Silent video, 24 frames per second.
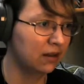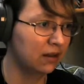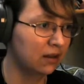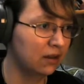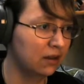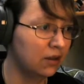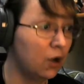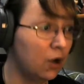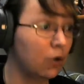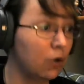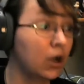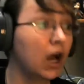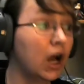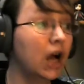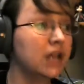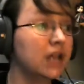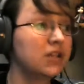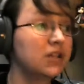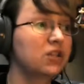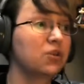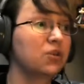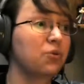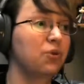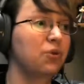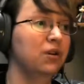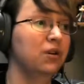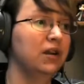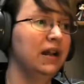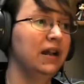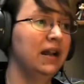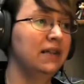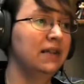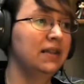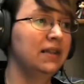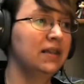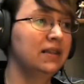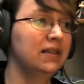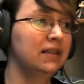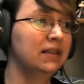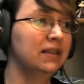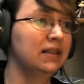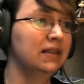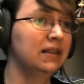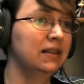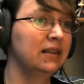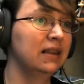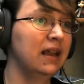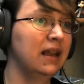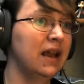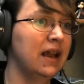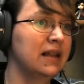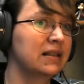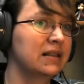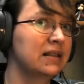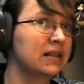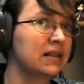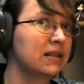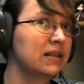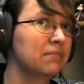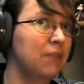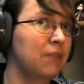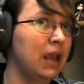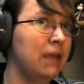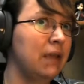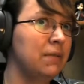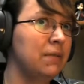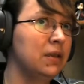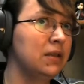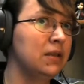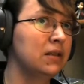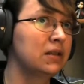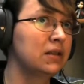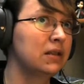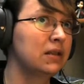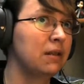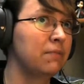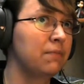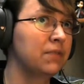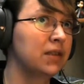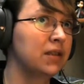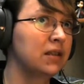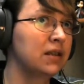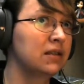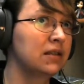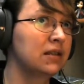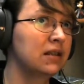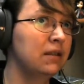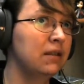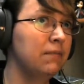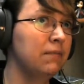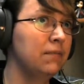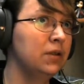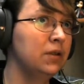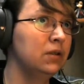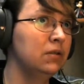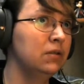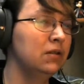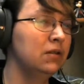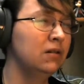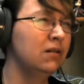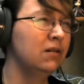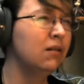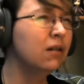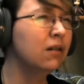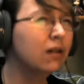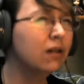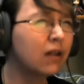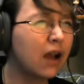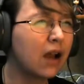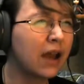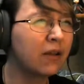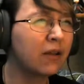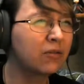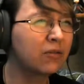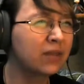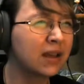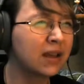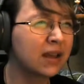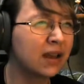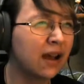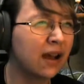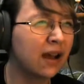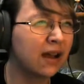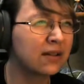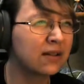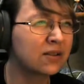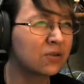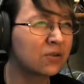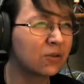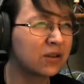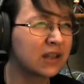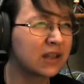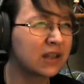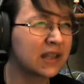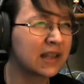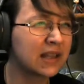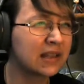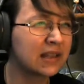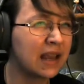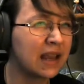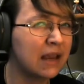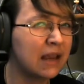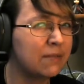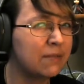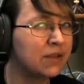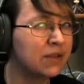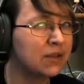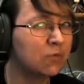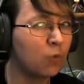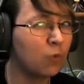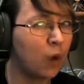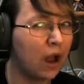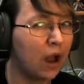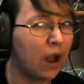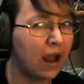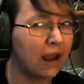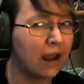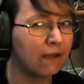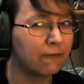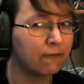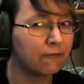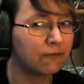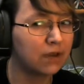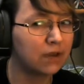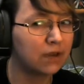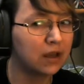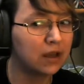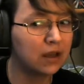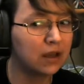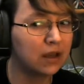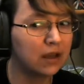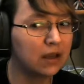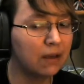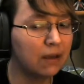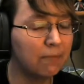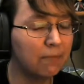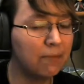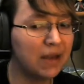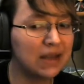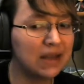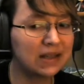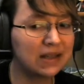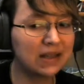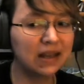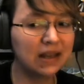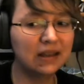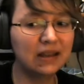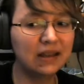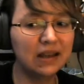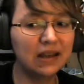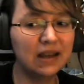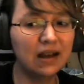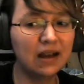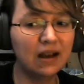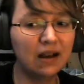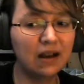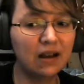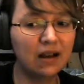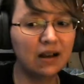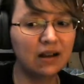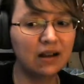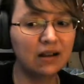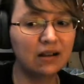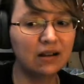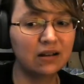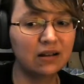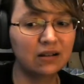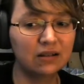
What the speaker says: No, consort. And I think that's maybe something similar. I don't think consort's the same as wife. Basically, yeah,